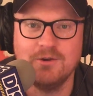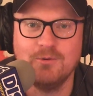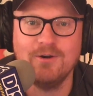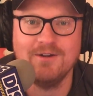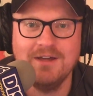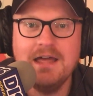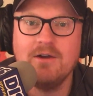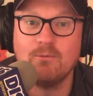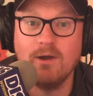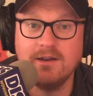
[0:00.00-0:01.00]
you,
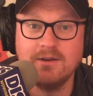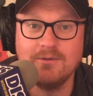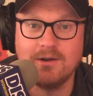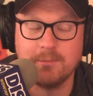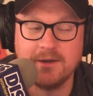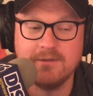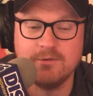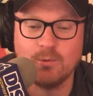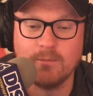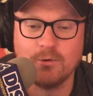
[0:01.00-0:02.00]
Rhino. I'm going to give
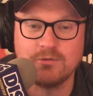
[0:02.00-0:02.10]
you one more